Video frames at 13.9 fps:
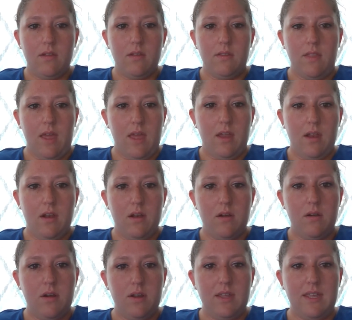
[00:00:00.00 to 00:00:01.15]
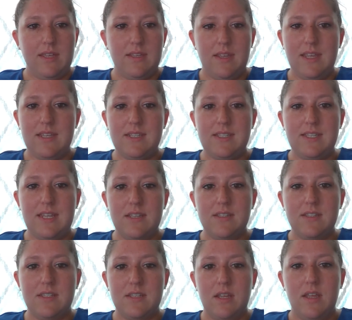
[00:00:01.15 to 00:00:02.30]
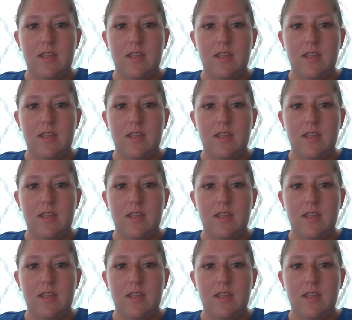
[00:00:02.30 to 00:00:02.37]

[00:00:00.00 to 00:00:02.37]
that he he sees